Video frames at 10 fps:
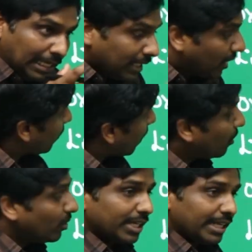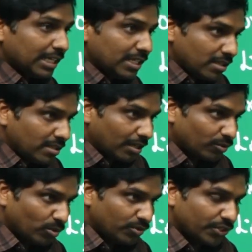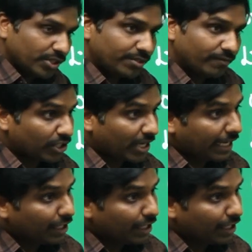cryogenic engines are those engines which carries